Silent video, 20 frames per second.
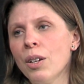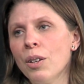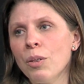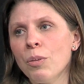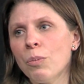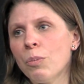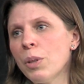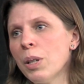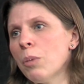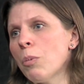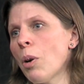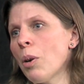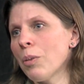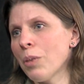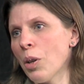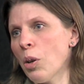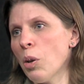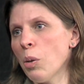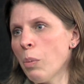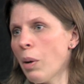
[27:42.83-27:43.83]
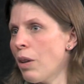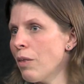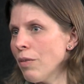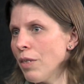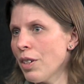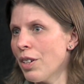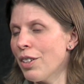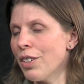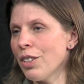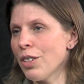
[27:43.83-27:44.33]
we won't go above
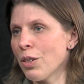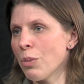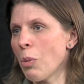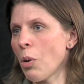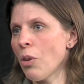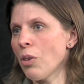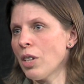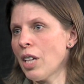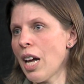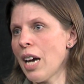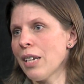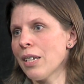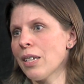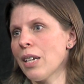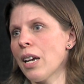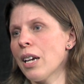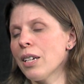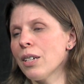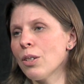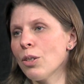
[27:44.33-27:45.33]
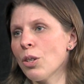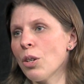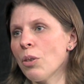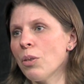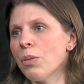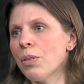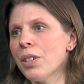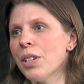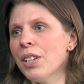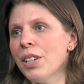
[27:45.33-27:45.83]
a small class size.
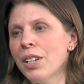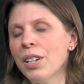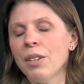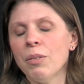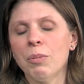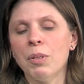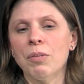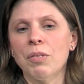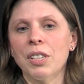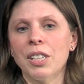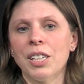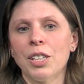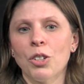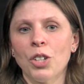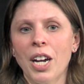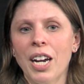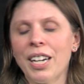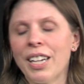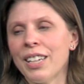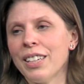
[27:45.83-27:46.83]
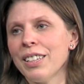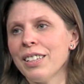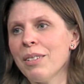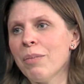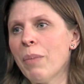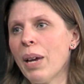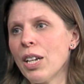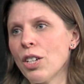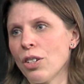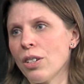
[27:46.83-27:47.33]
So we really try to
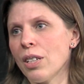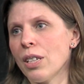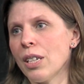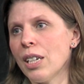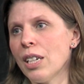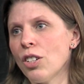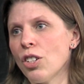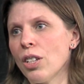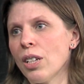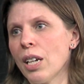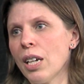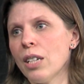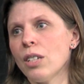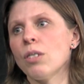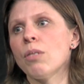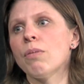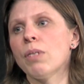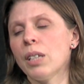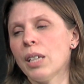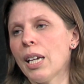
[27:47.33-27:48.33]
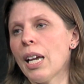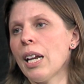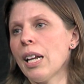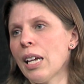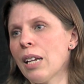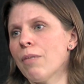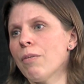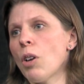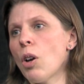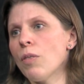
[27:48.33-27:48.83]
make sure that each of the kids are really getting
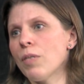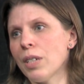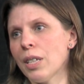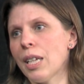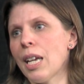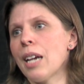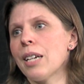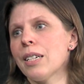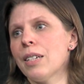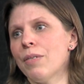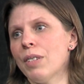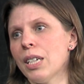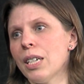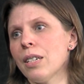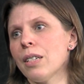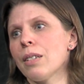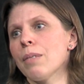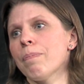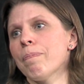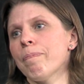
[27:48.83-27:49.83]
involved in the activities.